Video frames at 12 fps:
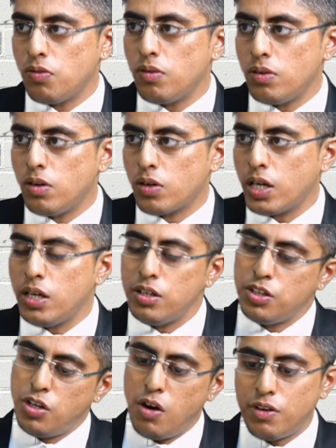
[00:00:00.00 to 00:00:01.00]
Okay,
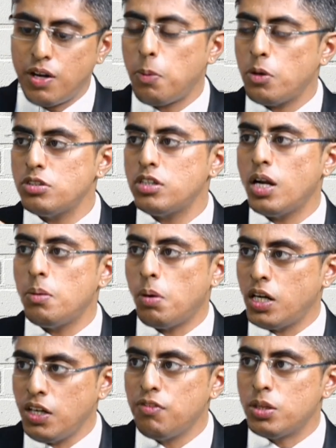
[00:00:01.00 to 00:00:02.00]
you have deposited
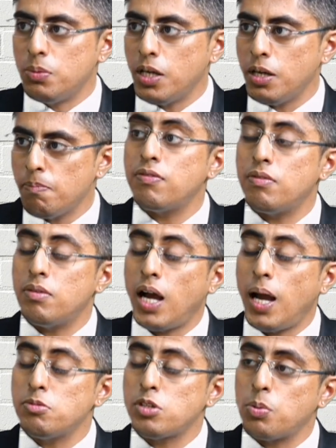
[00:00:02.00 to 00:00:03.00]
money with me. I
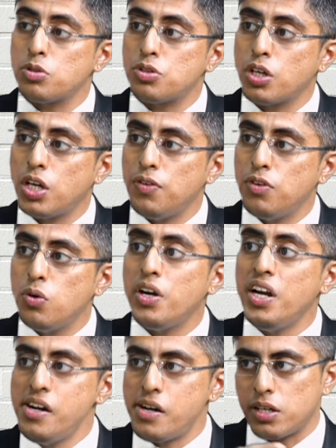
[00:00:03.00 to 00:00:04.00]
am supposed to give you
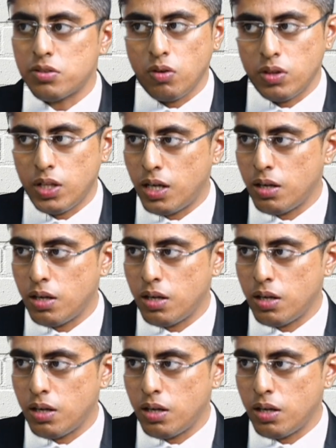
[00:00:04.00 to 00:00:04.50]
interest on that.